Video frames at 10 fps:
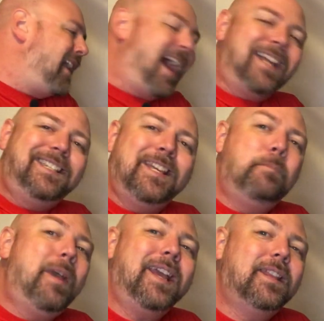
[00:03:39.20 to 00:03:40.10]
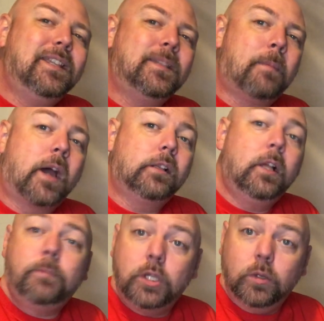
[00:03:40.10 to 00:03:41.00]
I did pick this model
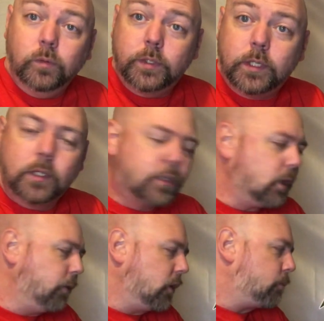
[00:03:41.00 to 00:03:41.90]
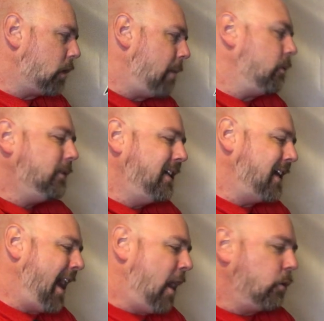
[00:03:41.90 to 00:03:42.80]
up used, so there's probably
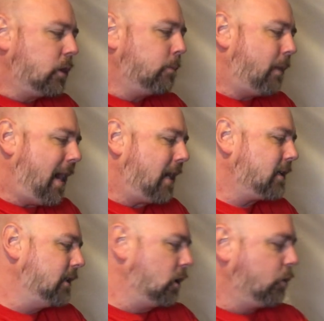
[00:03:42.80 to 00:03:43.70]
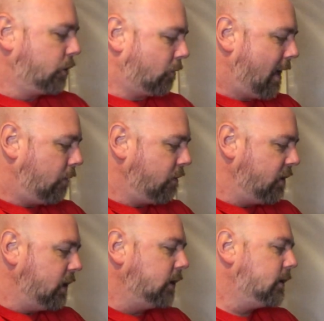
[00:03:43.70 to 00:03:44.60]
an outer box that goes around
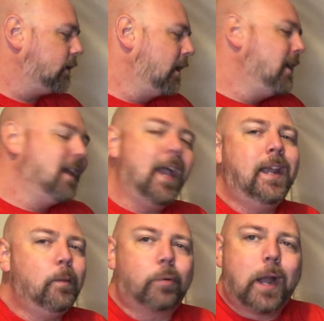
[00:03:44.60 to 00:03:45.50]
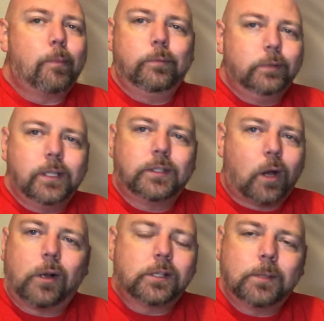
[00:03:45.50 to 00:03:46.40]
this, and it probably
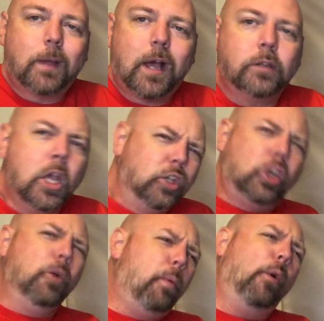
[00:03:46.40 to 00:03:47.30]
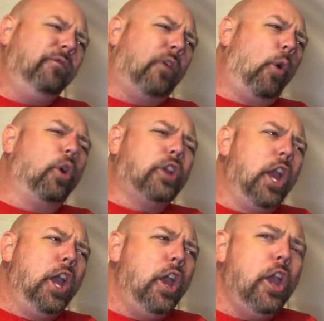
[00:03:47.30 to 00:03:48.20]
talks about 2.4
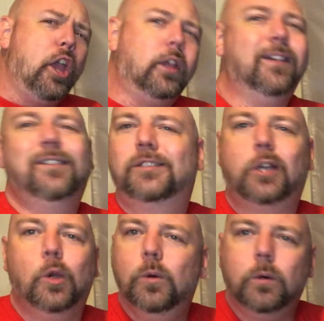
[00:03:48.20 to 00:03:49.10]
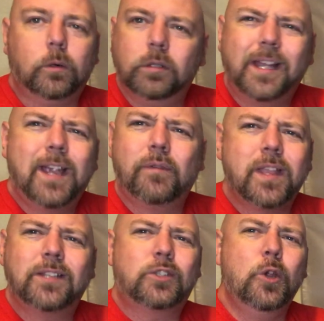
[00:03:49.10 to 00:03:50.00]
gig. Cool.
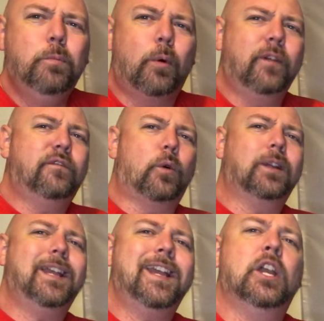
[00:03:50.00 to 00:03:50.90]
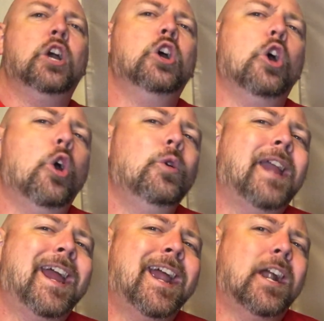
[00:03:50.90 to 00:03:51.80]
Everything's 2.4 gig. Who
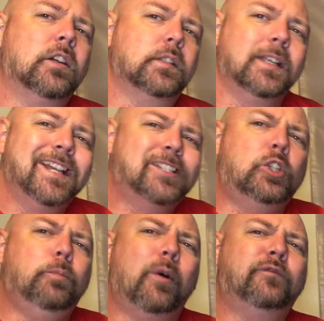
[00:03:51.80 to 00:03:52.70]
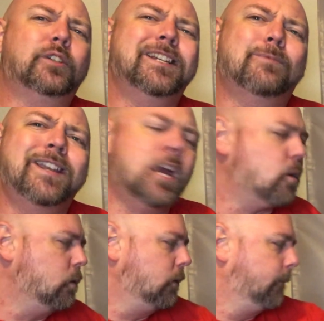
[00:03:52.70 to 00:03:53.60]
cares? It's 2.4 gig. We know.